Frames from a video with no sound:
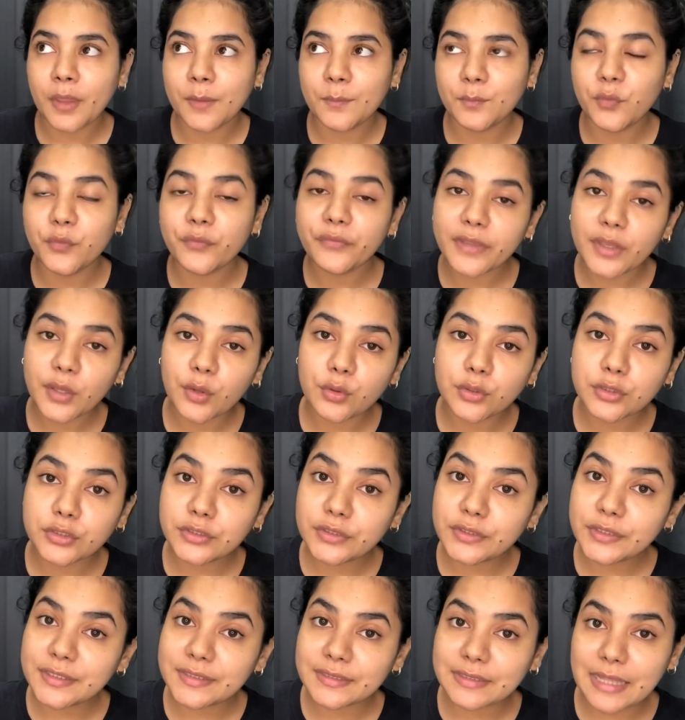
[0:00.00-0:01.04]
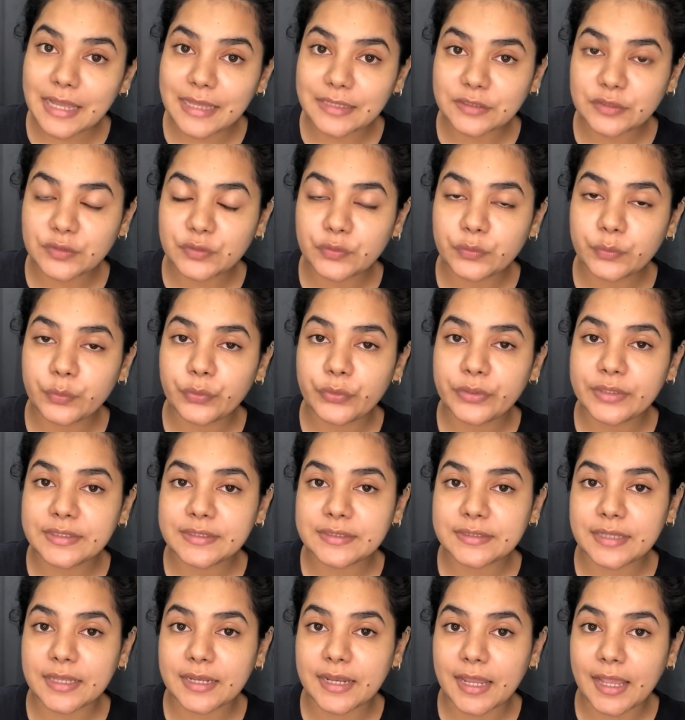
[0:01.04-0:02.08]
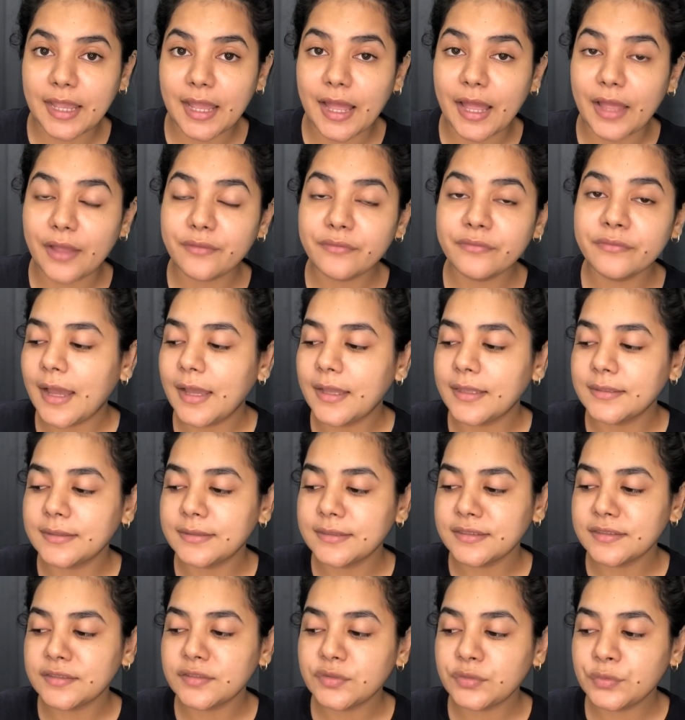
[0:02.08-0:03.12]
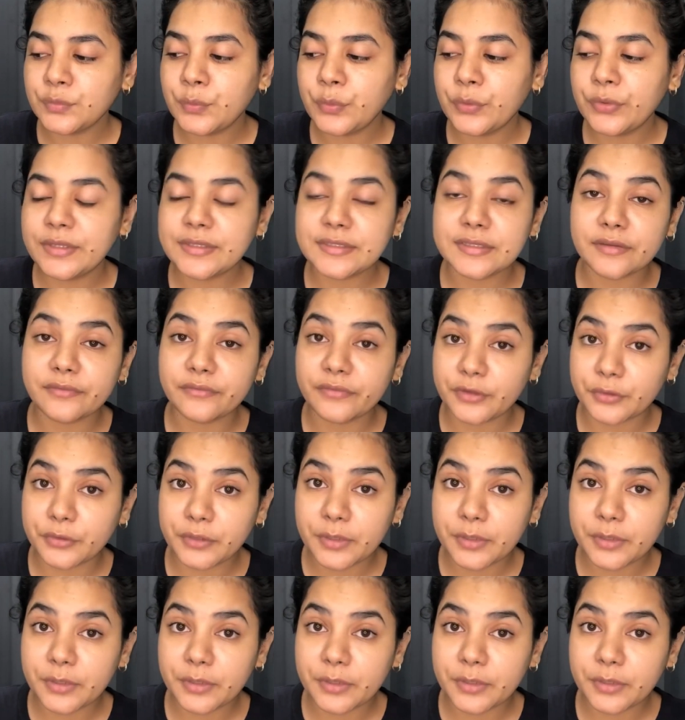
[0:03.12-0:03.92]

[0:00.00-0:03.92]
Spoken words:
Moving on to these last 2 points that I have, and these 2 points are very